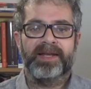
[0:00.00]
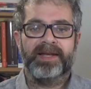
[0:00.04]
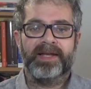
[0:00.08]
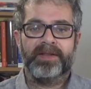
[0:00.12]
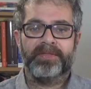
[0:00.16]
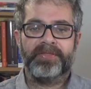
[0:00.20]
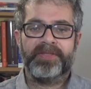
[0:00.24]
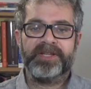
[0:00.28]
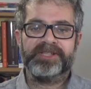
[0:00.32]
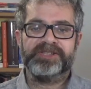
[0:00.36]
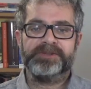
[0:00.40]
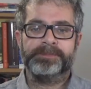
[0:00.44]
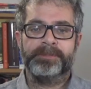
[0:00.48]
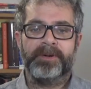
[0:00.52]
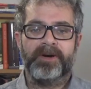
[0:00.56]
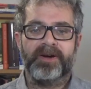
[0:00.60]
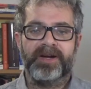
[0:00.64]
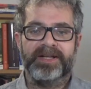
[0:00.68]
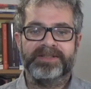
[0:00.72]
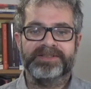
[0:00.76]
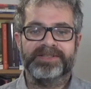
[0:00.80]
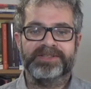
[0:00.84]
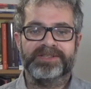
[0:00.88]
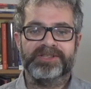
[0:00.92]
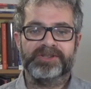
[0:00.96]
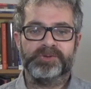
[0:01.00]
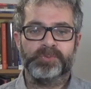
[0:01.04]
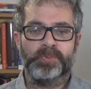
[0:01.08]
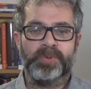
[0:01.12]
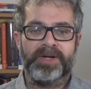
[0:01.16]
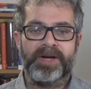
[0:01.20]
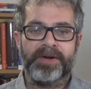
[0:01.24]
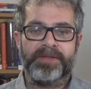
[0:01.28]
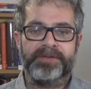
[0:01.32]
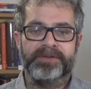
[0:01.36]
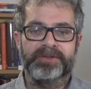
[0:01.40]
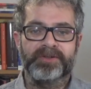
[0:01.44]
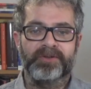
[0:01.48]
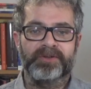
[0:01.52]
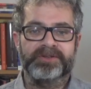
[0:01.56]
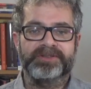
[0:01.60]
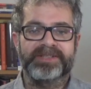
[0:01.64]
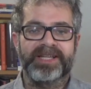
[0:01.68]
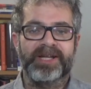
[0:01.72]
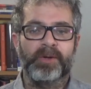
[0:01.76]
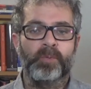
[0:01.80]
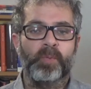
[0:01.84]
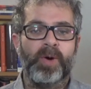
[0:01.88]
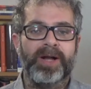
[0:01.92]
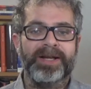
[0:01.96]
At this point, it is worth
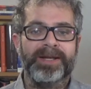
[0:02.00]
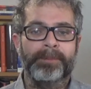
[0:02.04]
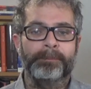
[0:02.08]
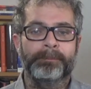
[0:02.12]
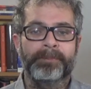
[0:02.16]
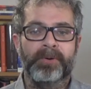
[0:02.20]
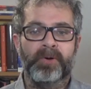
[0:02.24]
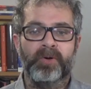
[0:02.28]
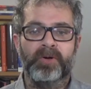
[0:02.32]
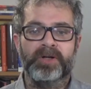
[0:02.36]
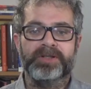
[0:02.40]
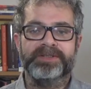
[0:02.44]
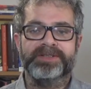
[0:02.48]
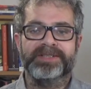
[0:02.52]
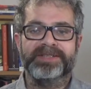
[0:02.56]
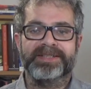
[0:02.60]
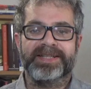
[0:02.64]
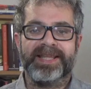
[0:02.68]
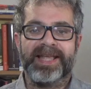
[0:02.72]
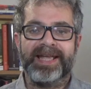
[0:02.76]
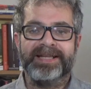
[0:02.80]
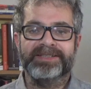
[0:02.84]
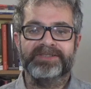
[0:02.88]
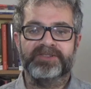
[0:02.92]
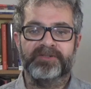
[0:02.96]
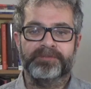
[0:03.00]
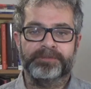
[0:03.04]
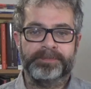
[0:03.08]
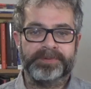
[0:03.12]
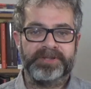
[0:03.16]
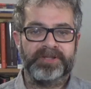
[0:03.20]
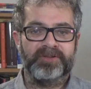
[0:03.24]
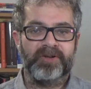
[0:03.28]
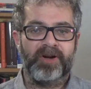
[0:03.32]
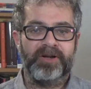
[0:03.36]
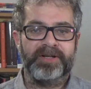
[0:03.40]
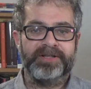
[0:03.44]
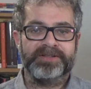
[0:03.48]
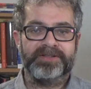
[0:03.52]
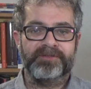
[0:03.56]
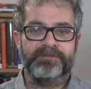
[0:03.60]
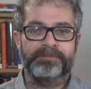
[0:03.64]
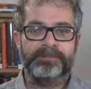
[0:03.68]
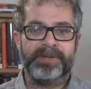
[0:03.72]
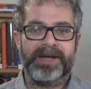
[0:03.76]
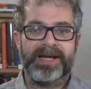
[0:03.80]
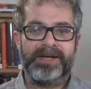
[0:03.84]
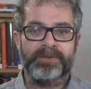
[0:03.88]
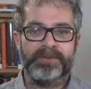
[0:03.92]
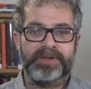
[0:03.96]
noting one important kind of
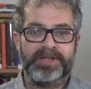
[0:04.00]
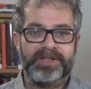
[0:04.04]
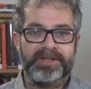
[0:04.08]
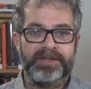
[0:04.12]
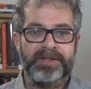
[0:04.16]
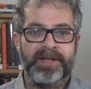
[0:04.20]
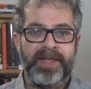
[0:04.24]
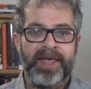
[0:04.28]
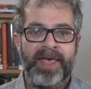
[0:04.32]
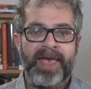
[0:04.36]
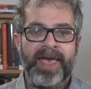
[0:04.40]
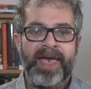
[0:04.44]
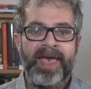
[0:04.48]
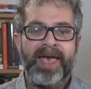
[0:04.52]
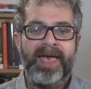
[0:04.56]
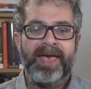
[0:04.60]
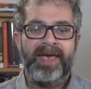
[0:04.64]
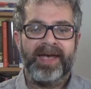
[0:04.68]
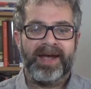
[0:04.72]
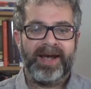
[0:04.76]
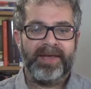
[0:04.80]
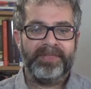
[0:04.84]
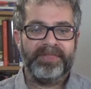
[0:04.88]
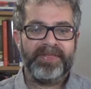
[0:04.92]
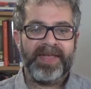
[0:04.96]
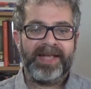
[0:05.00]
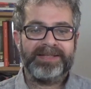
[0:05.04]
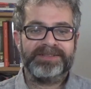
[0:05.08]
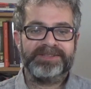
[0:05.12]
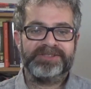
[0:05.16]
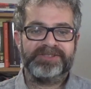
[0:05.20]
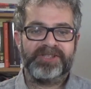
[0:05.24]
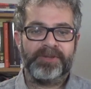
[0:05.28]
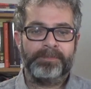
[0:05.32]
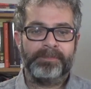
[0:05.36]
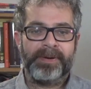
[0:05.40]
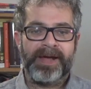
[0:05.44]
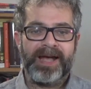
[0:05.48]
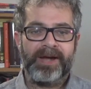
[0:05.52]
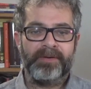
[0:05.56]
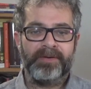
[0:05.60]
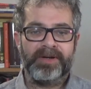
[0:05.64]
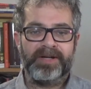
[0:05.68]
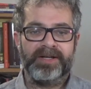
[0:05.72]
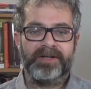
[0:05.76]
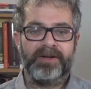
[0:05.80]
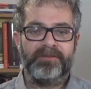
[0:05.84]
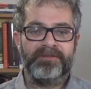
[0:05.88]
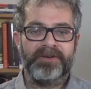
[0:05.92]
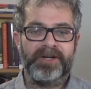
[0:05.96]
prerogative power, and that is the
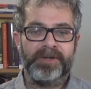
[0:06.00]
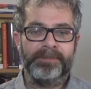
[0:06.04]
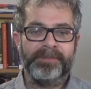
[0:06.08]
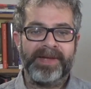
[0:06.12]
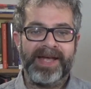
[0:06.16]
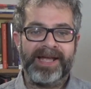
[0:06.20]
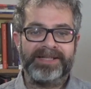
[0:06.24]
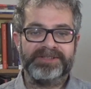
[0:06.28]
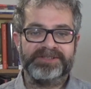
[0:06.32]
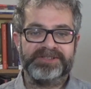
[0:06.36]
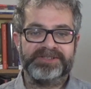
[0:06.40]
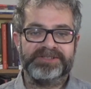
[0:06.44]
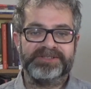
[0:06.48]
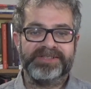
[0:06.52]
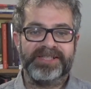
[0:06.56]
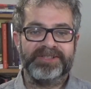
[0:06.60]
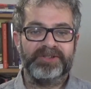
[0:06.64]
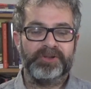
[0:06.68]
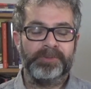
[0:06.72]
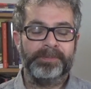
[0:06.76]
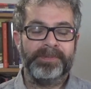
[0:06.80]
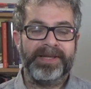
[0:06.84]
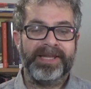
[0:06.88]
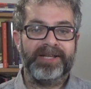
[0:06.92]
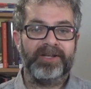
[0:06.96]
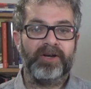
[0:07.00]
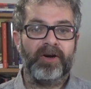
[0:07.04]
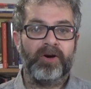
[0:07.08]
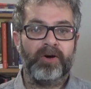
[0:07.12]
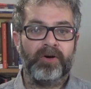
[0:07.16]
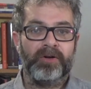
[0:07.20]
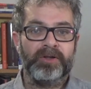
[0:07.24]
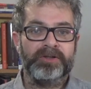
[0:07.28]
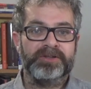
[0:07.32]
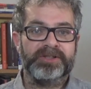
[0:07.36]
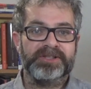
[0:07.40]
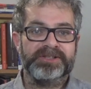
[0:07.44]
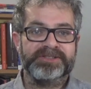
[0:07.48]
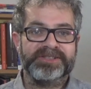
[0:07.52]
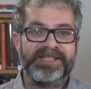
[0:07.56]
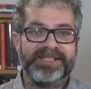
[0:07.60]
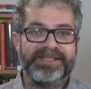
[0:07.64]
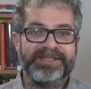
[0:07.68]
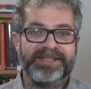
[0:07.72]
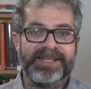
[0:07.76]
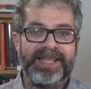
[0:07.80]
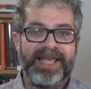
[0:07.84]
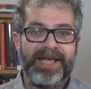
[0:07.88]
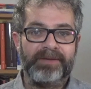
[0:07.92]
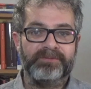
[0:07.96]
power of Her Majesty to make orders
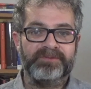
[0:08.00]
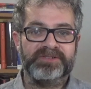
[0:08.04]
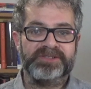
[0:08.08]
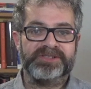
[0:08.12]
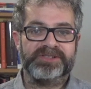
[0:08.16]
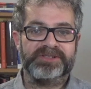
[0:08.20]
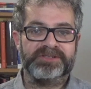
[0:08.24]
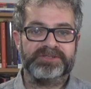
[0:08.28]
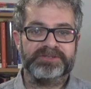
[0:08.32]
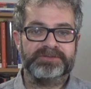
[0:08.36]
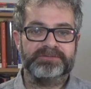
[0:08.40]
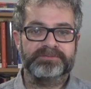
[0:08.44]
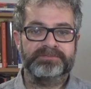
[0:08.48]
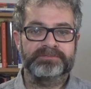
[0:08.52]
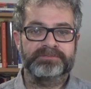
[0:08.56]
in council.